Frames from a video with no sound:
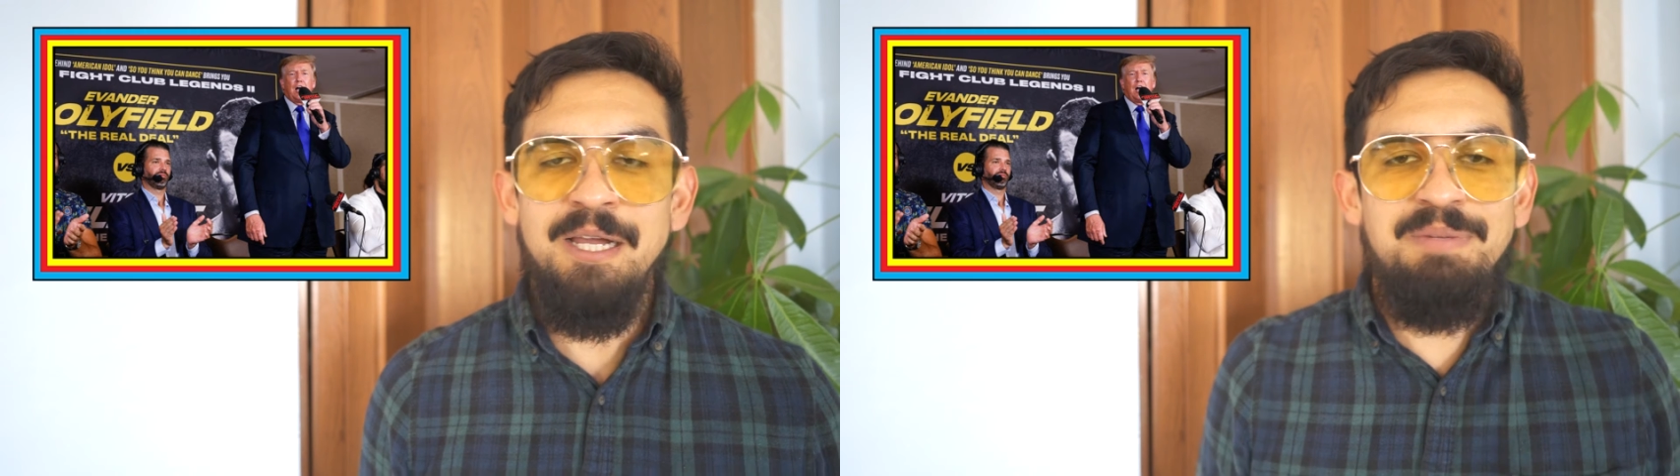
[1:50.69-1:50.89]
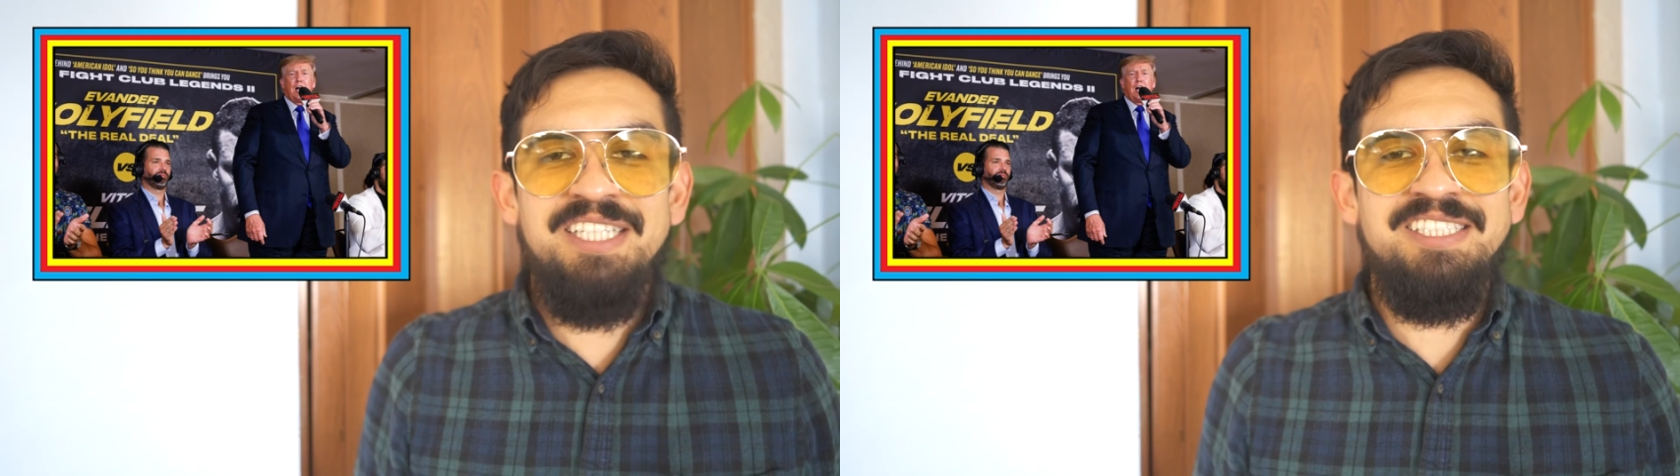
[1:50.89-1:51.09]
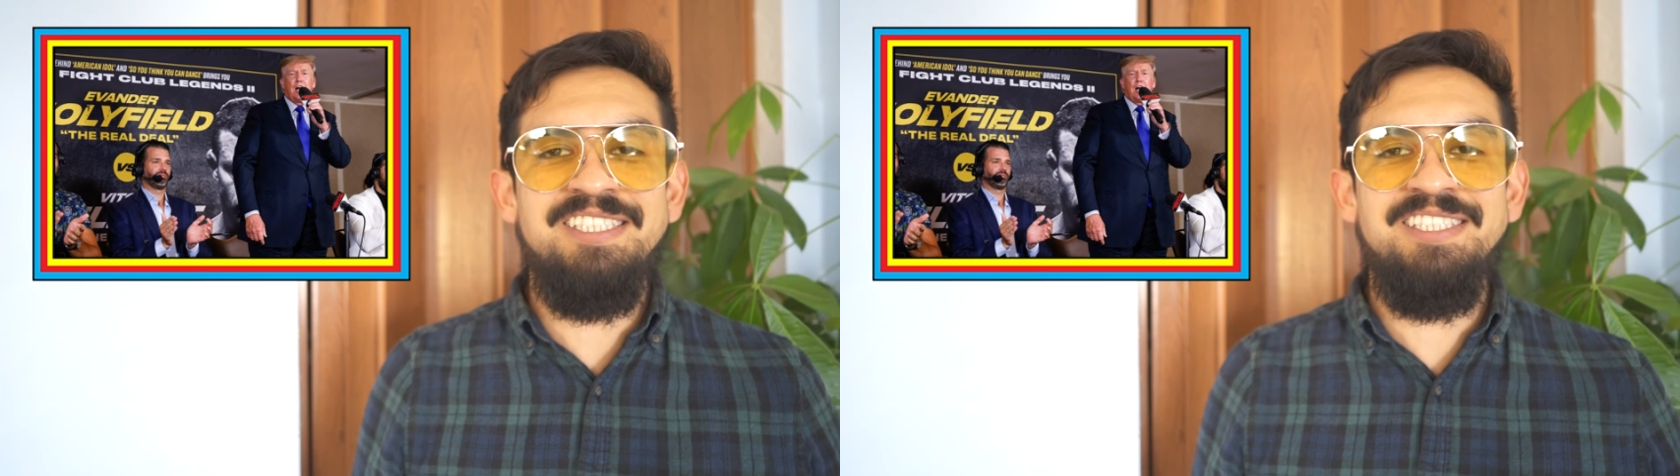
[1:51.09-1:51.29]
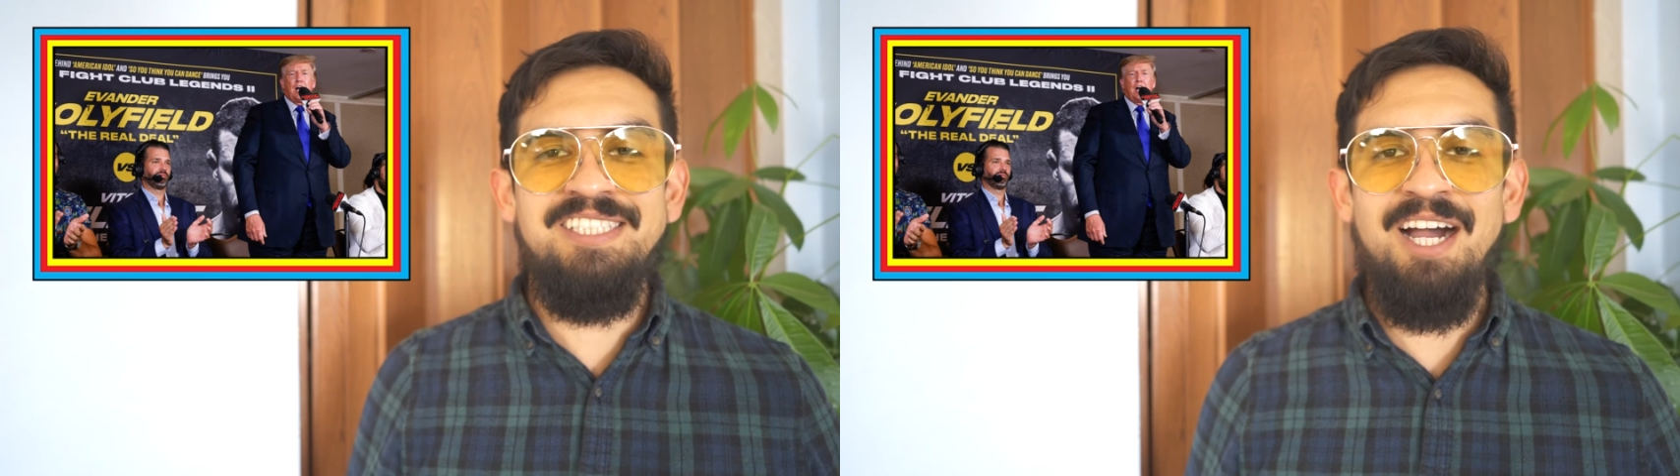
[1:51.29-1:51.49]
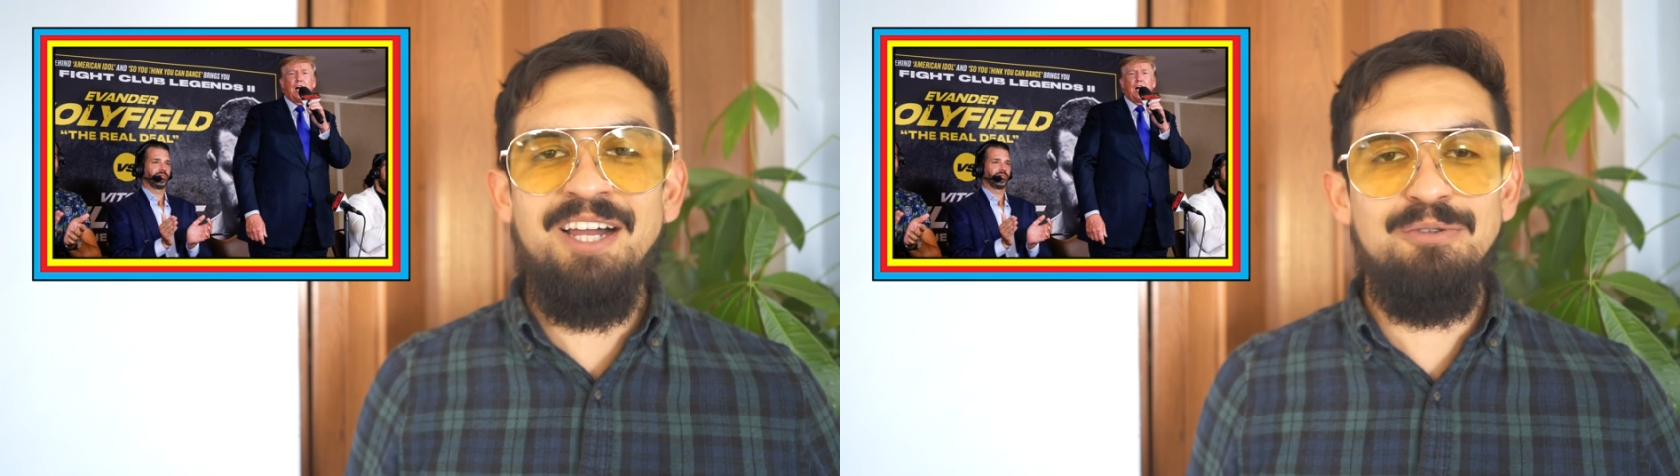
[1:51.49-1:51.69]
But this is
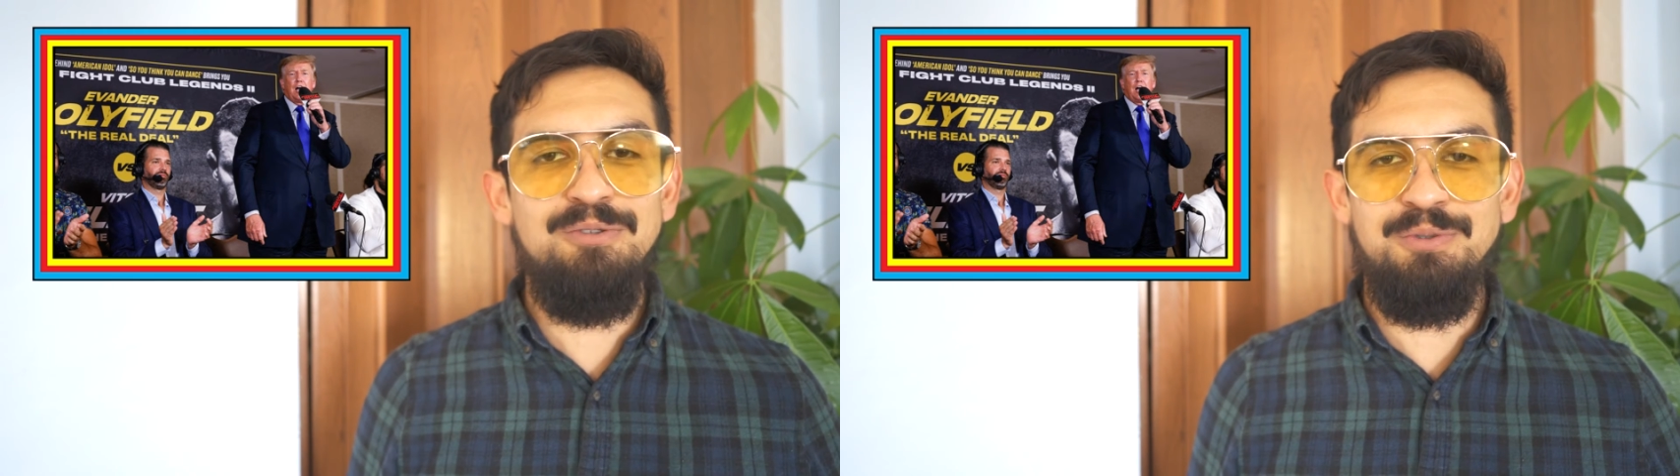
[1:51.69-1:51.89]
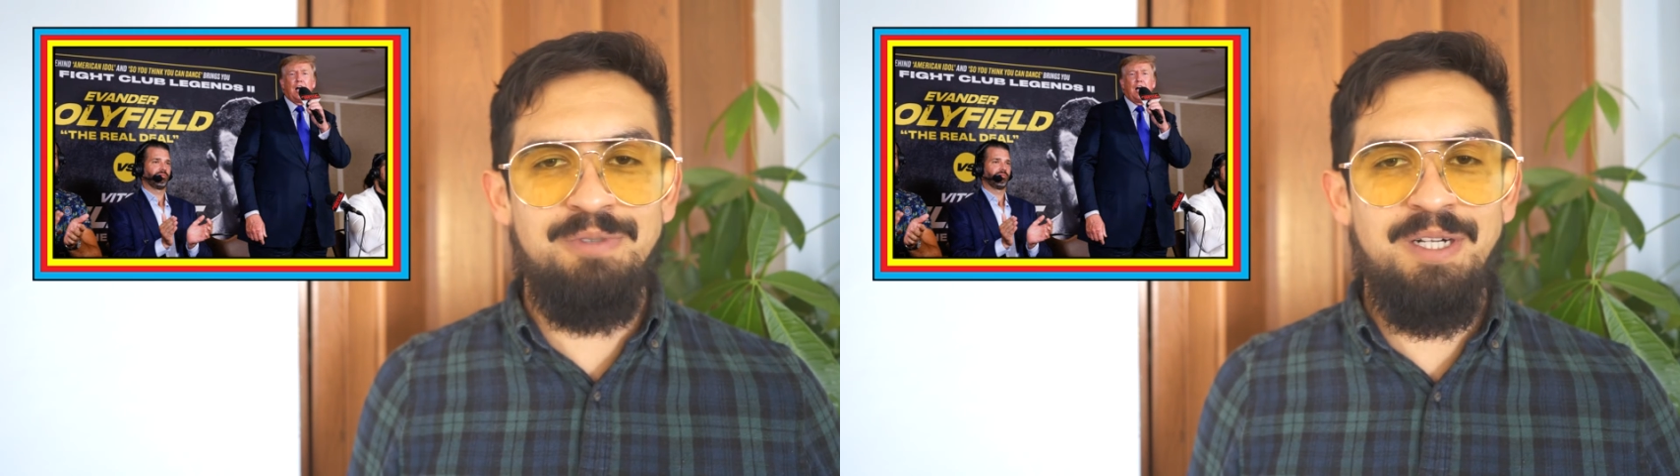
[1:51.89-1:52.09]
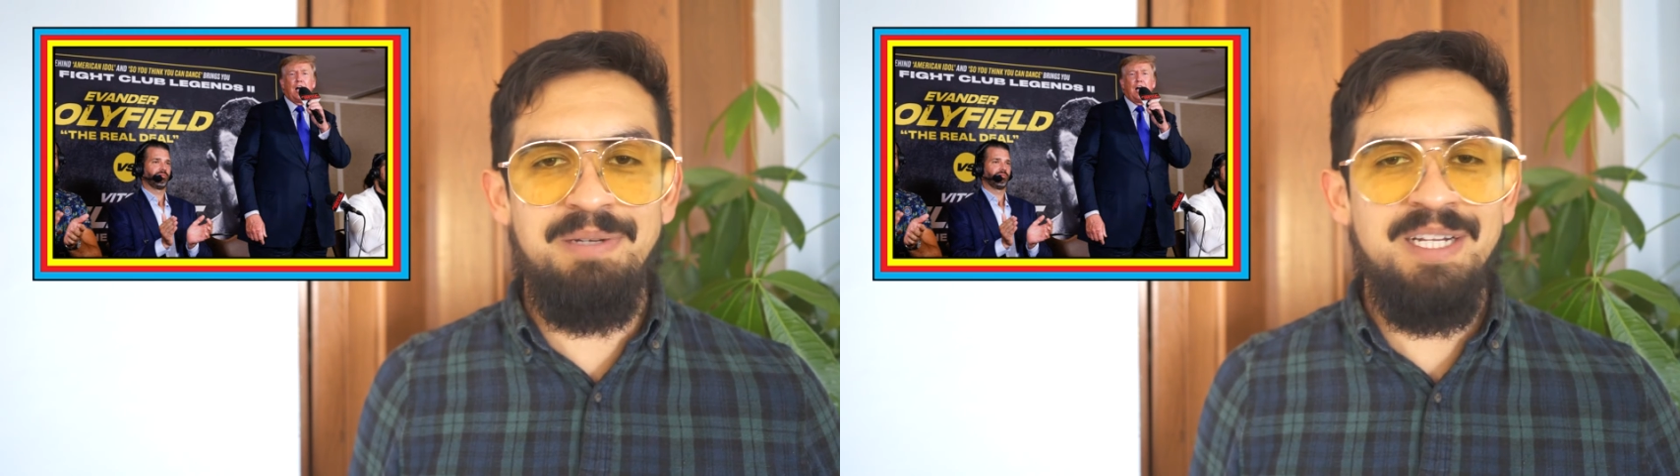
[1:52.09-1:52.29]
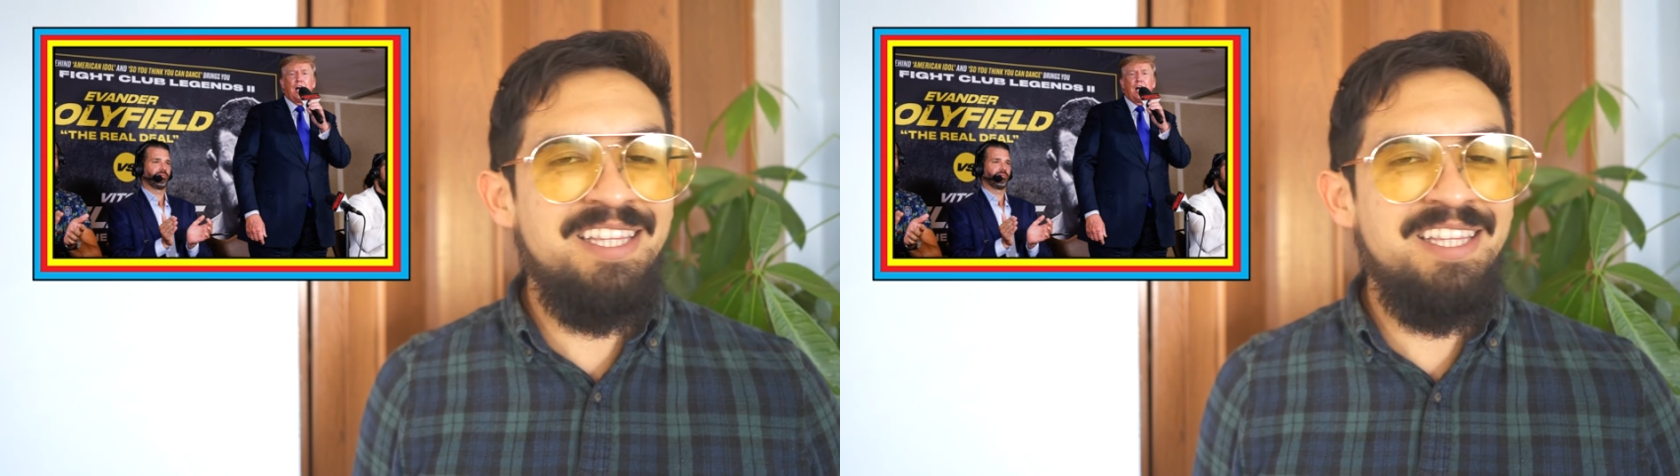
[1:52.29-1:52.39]
Donald Trump.